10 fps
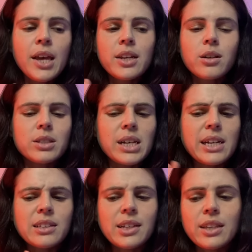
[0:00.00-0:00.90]
You know, it's
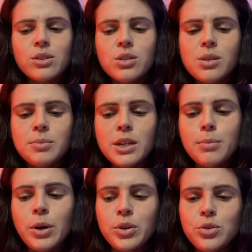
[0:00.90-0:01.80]
kind of like there's something
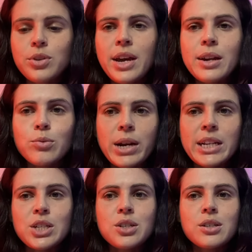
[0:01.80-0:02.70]
about you getting
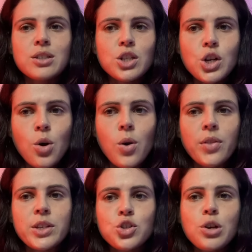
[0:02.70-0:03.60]
ready to to go
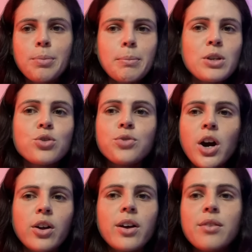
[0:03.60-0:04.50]
on this trip. I mean, you've
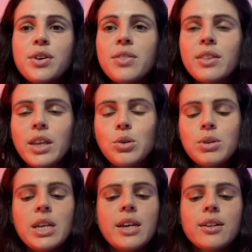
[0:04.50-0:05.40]
got uh, everything that you
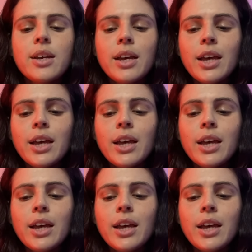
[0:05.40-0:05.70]
need.